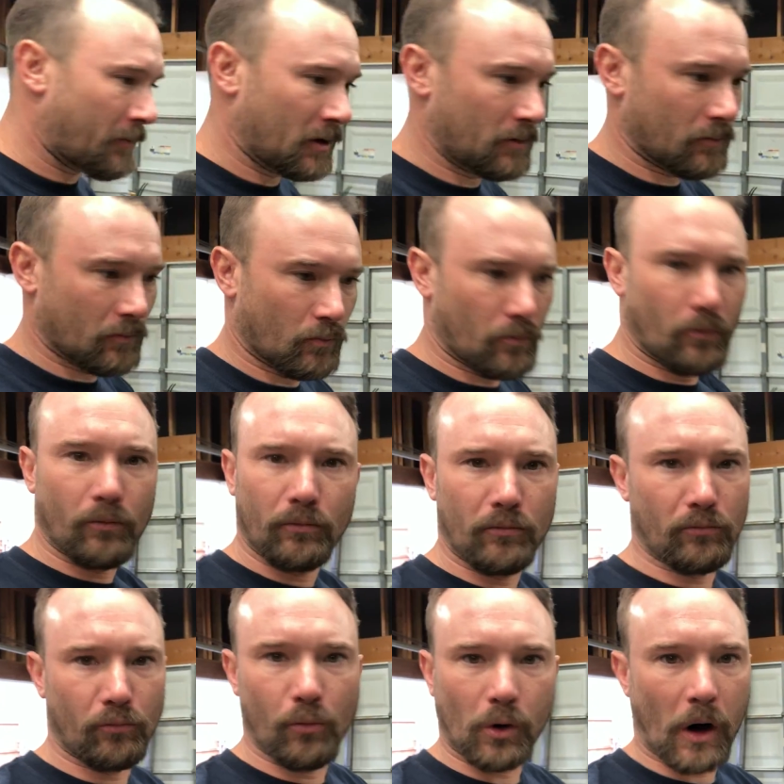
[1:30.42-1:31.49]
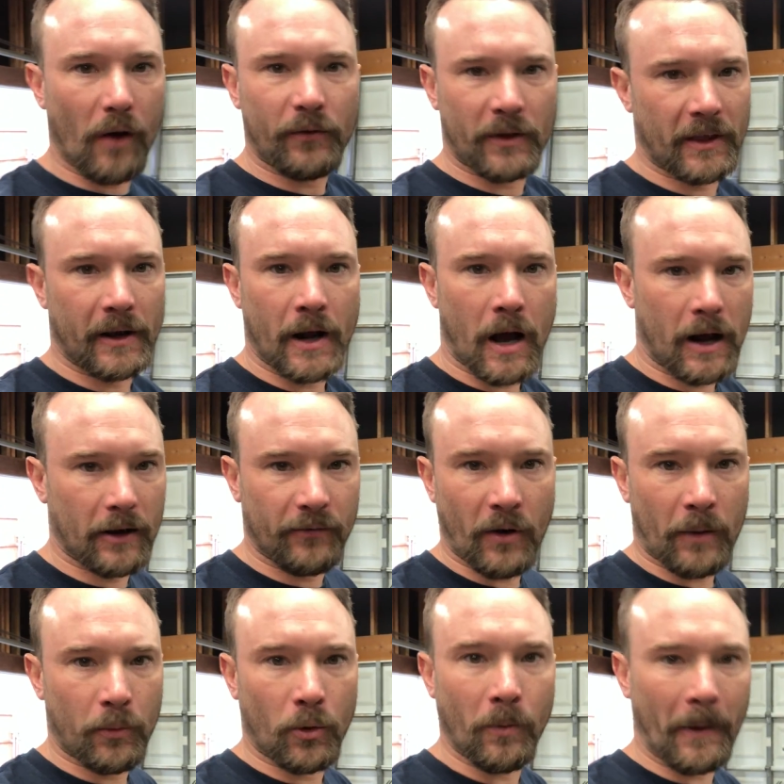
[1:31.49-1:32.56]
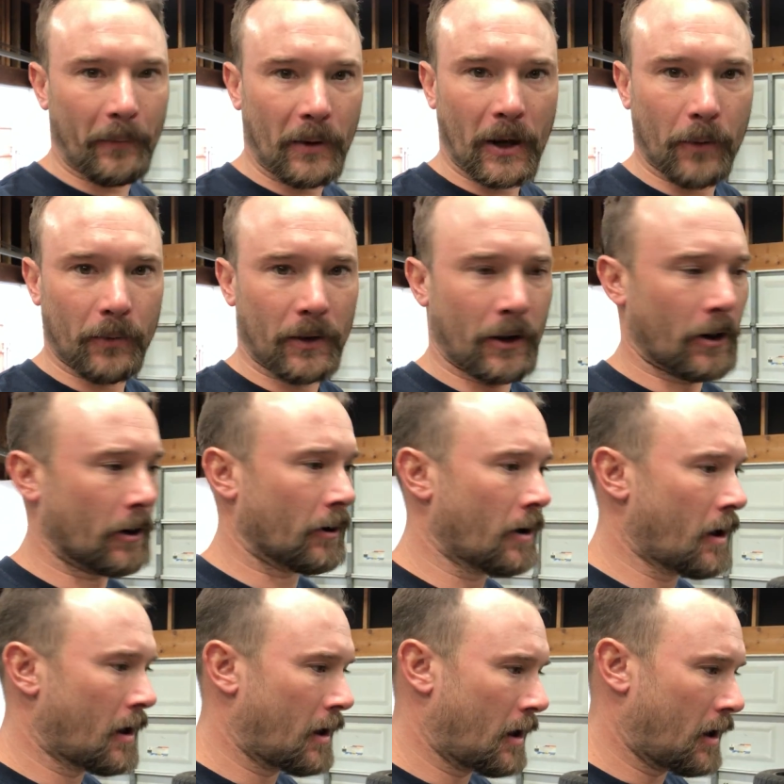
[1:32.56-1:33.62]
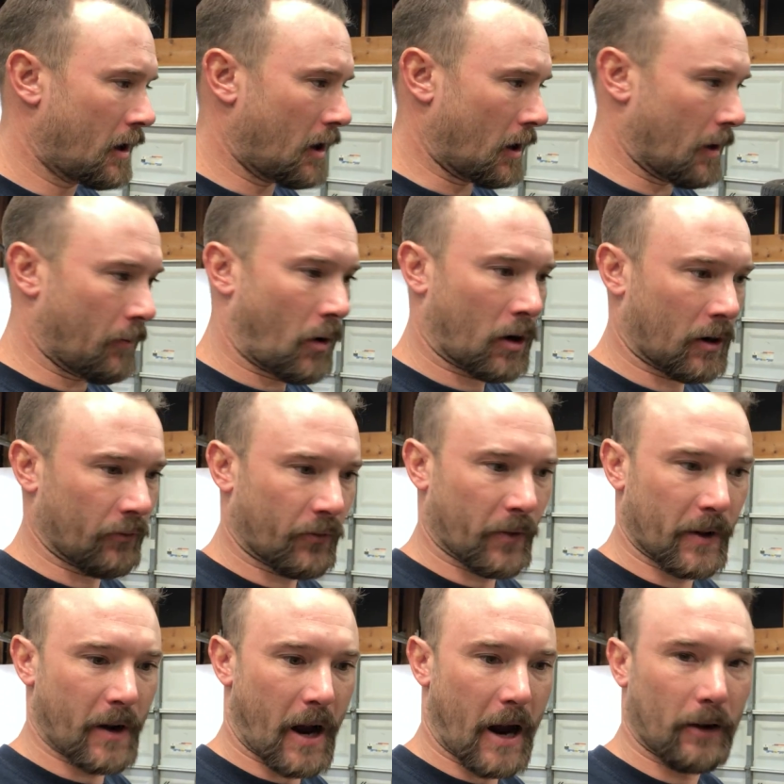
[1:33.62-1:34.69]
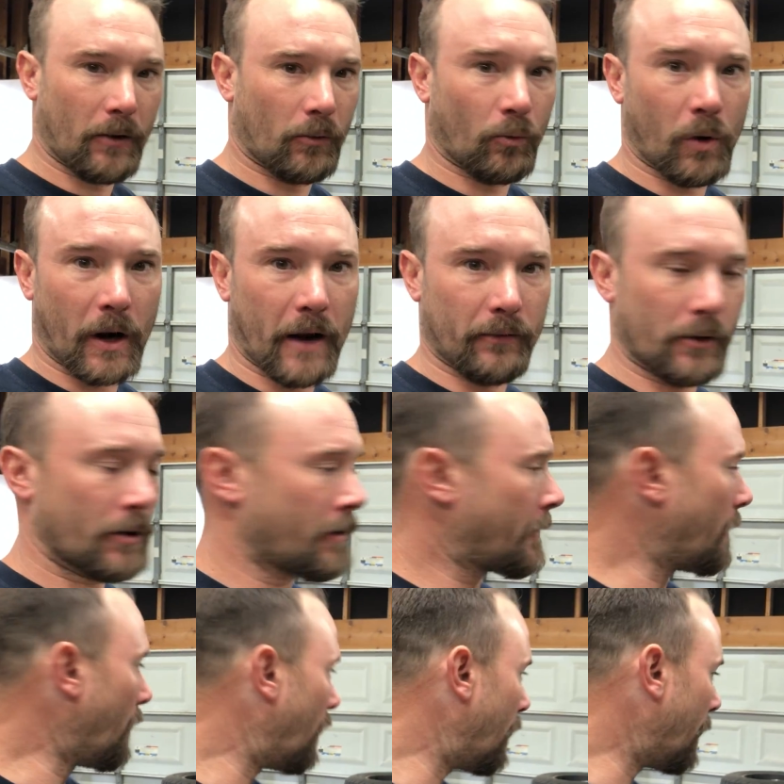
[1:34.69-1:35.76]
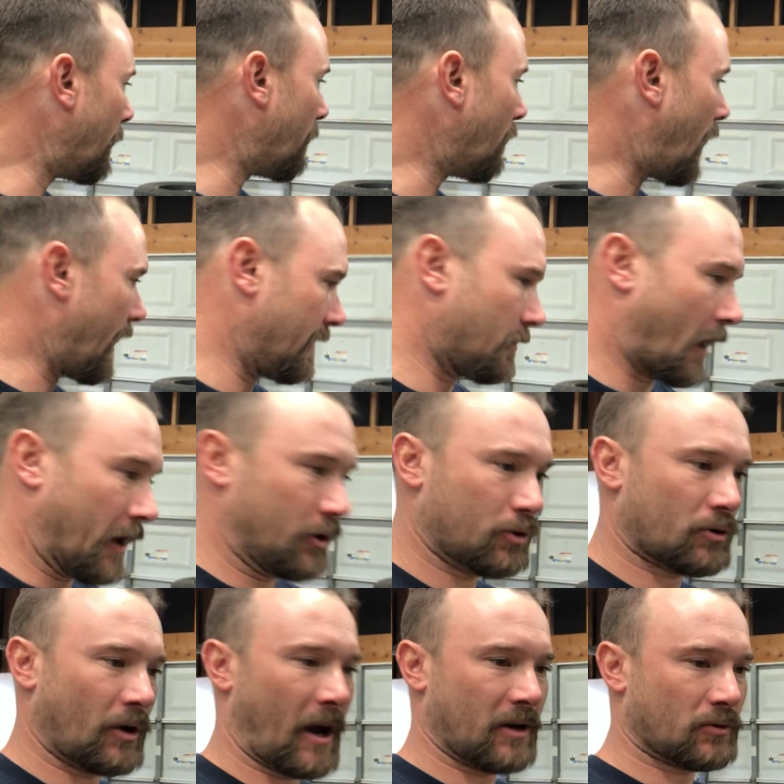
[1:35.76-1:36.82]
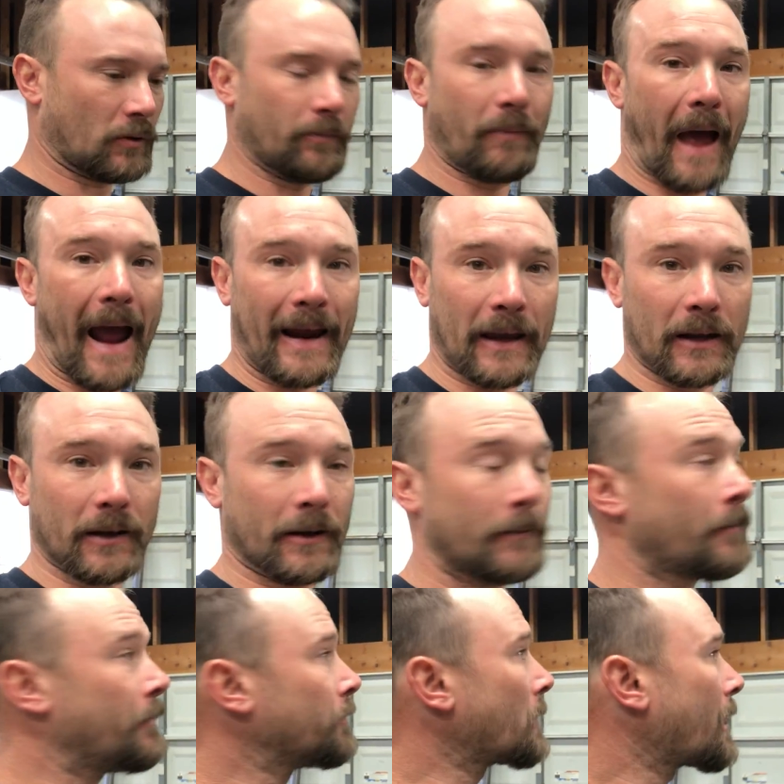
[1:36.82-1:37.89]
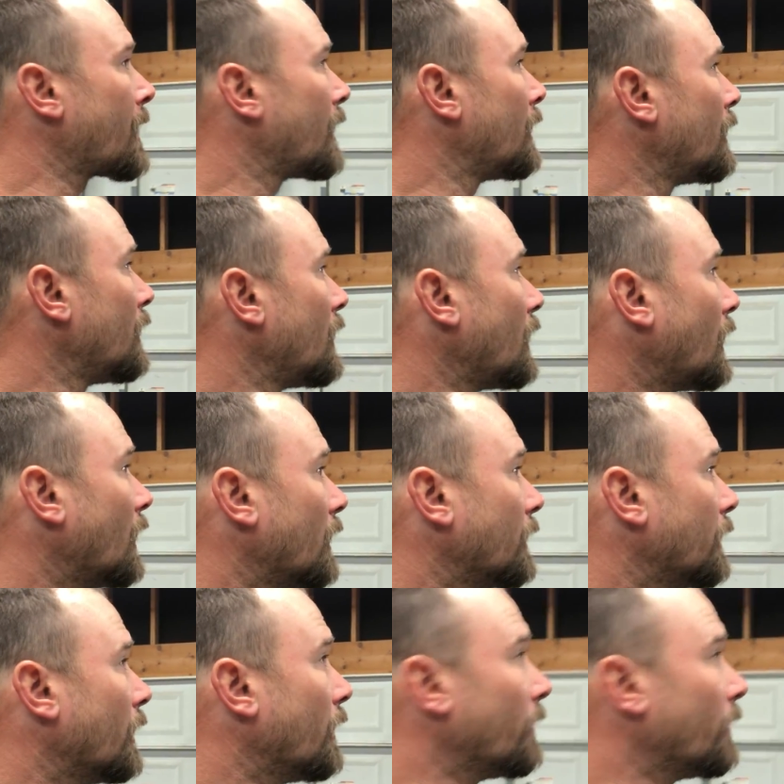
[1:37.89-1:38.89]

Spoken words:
I mean, more often than not, if I pull my pickup in here, park it for the night or whatever, I usually actually back it in. And